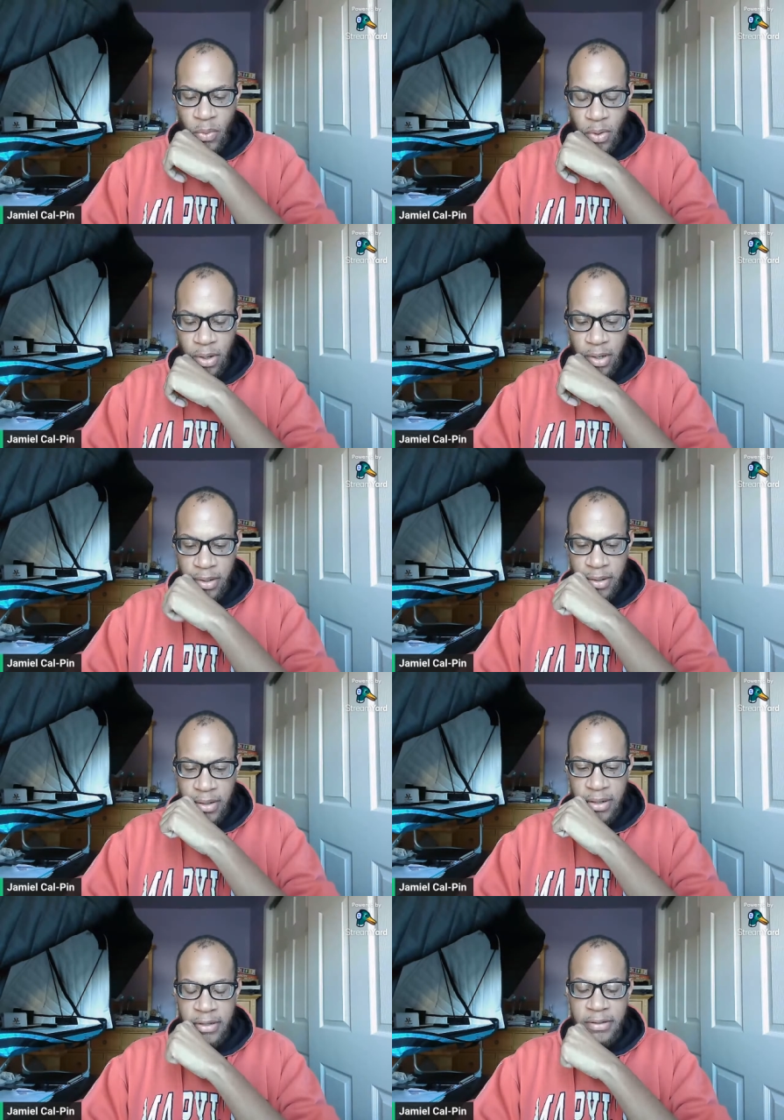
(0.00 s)
or
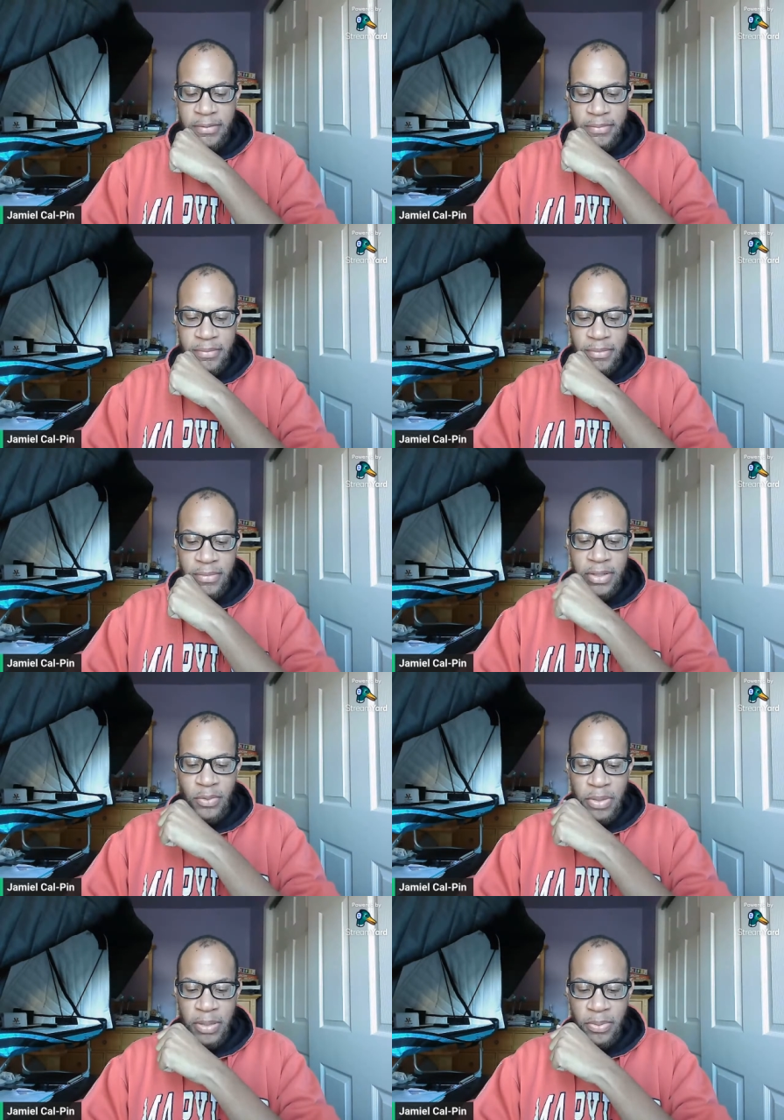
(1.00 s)

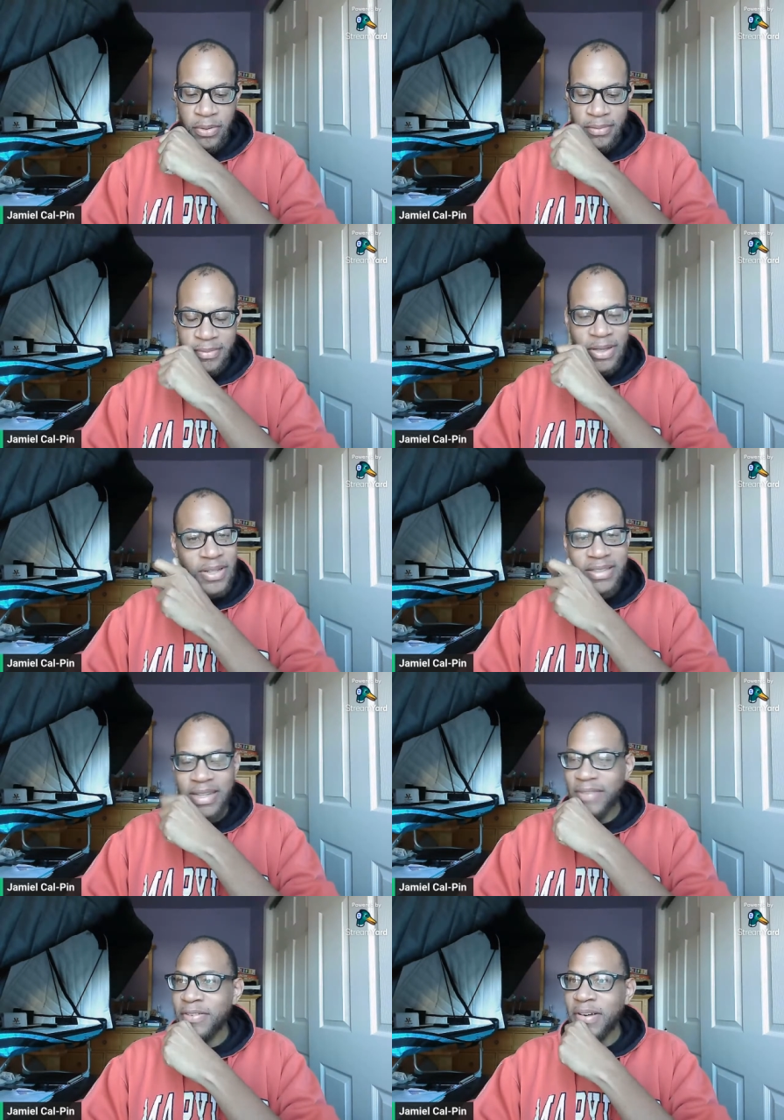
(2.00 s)
little people. No, that's
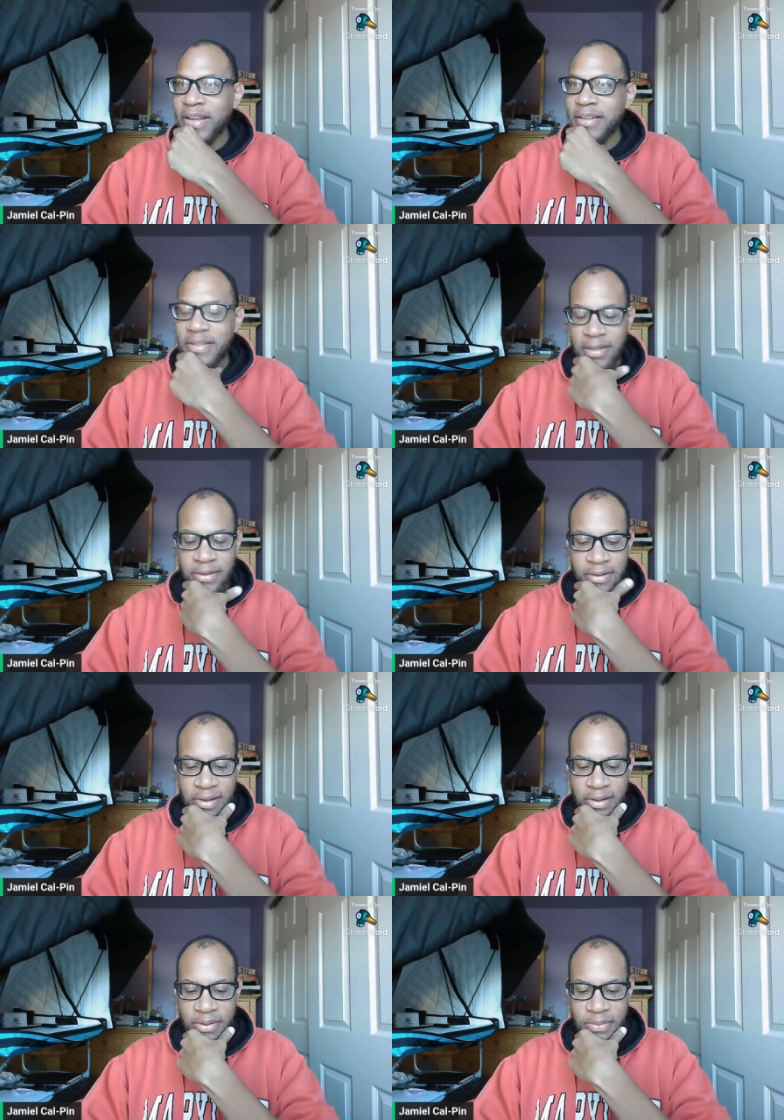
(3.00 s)
not even right.
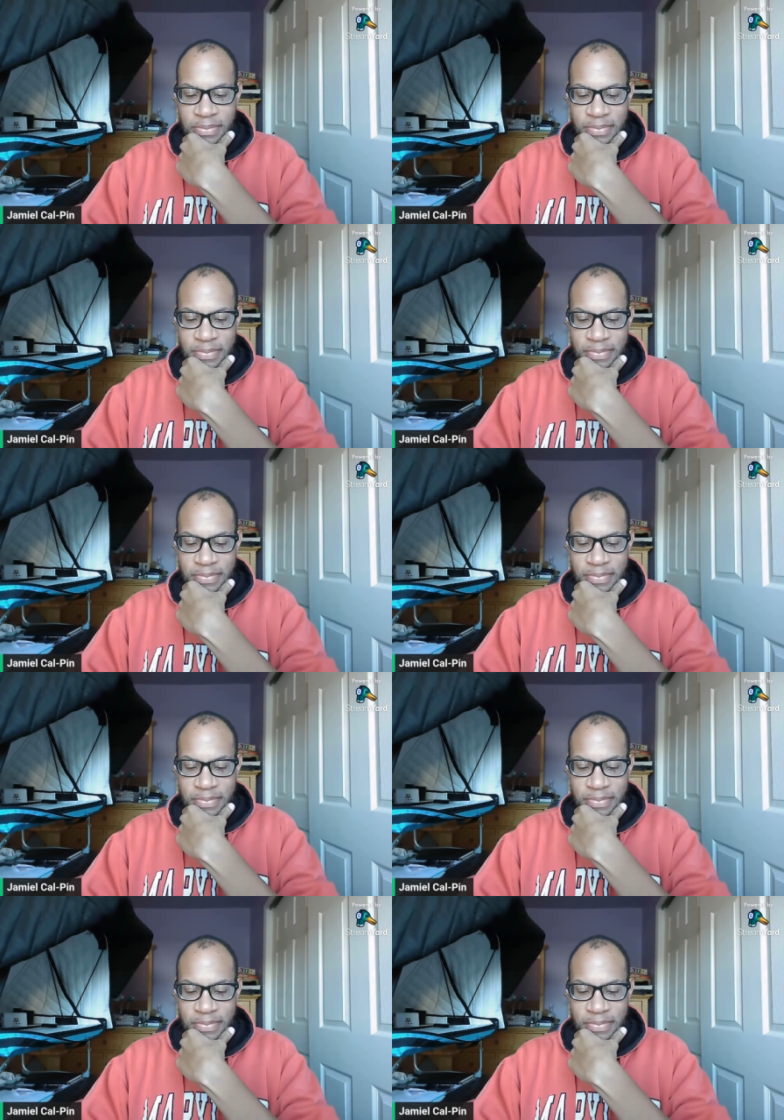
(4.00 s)
Um,